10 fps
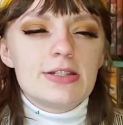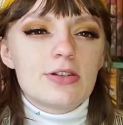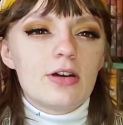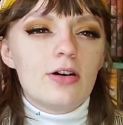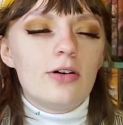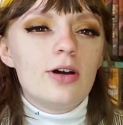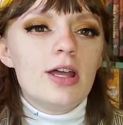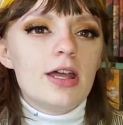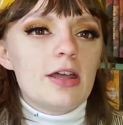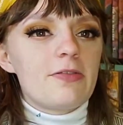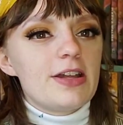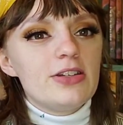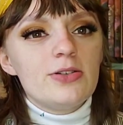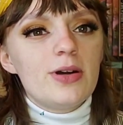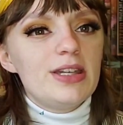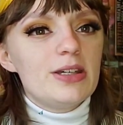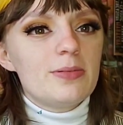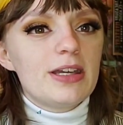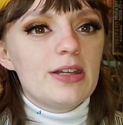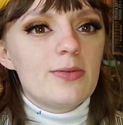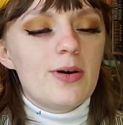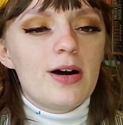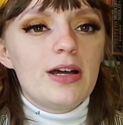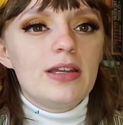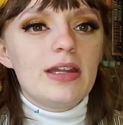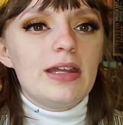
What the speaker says: So if I do end up getting one,